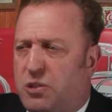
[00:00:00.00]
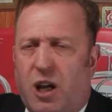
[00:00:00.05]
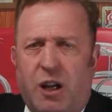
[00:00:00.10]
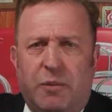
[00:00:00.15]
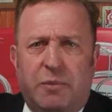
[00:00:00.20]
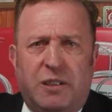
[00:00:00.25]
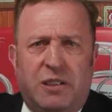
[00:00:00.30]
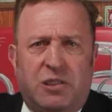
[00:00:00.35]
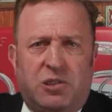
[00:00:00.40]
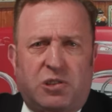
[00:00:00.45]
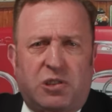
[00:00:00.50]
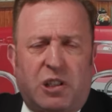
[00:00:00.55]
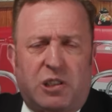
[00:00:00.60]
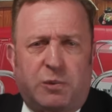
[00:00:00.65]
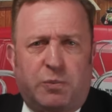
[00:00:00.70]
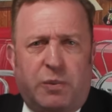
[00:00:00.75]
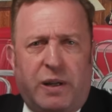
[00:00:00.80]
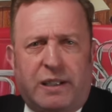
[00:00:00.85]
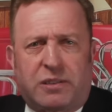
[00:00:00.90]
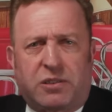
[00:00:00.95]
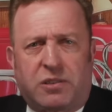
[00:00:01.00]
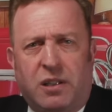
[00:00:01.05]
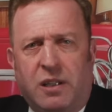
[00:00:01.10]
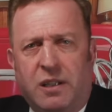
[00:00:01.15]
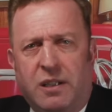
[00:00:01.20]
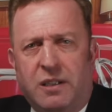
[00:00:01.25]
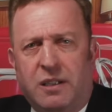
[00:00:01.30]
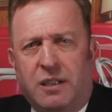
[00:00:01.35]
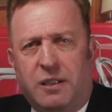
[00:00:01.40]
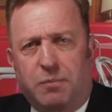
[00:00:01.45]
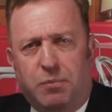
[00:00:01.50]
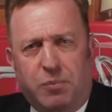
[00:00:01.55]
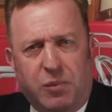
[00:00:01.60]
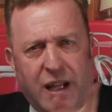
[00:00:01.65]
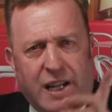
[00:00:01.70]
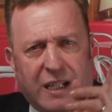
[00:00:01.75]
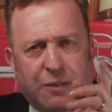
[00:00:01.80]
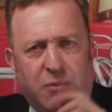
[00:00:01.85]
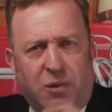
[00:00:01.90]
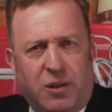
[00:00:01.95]
communist suspects, and
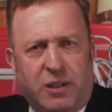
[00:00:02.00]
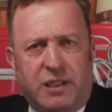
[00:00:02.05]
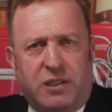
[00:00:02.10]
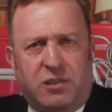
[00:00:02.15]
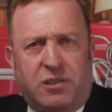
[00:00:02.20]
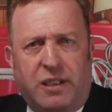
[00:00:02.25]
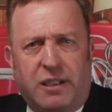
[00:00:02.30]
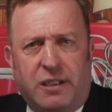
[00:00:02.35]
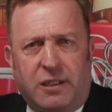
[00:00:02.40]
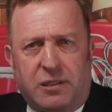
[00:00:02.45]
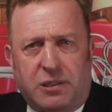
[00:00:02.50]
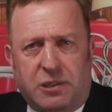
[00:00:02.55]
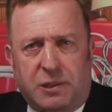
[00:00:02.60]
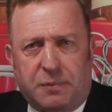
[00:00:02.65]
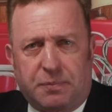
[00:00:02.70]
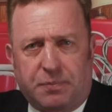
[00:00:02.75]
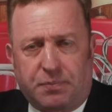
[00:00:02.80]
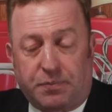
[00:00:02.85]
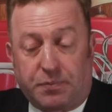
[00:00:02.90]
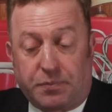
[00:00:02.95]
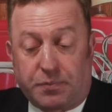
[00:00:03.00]
black marketeers.